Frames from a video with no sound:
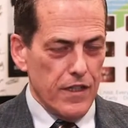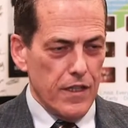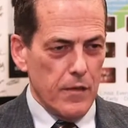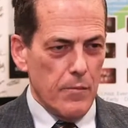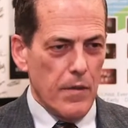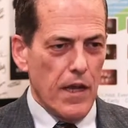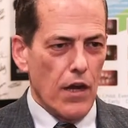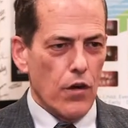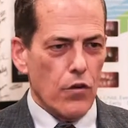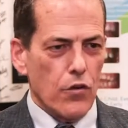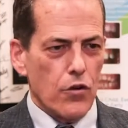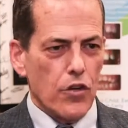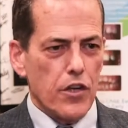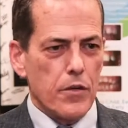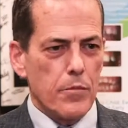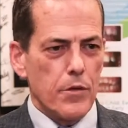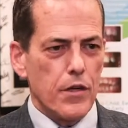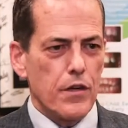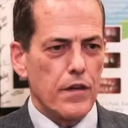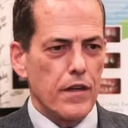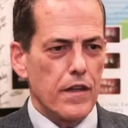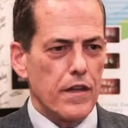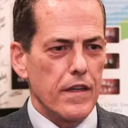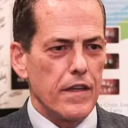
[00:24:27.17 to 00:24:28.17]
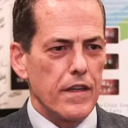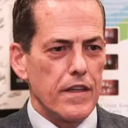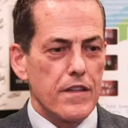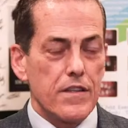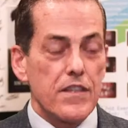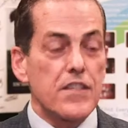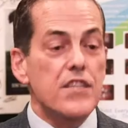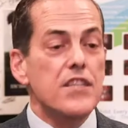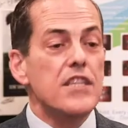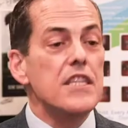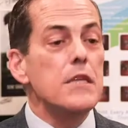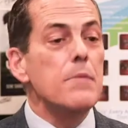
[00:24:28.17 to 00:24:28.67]
in the medical community
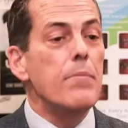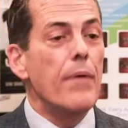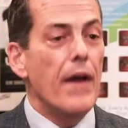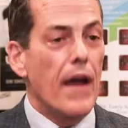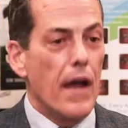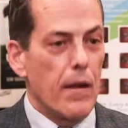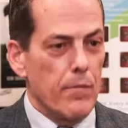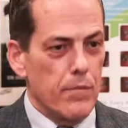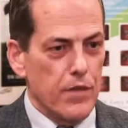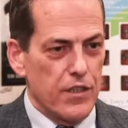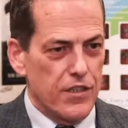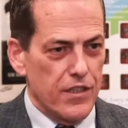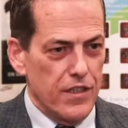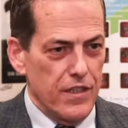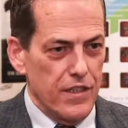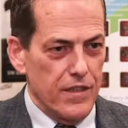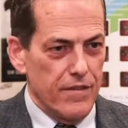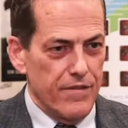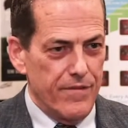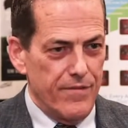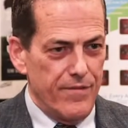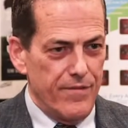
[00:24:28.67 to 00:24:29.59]
is a CPAP machine.